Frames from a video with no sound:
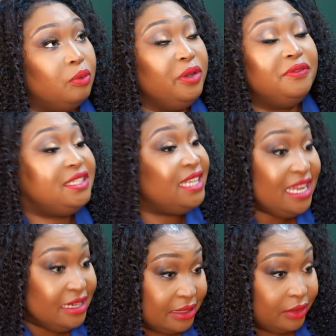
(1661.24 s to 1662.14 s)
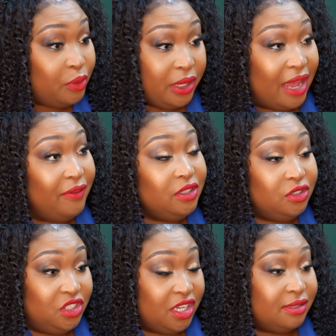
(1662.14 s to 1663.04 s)
We've seen, we
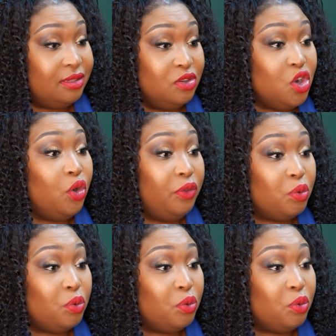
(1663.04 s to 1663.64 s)
haven't just know the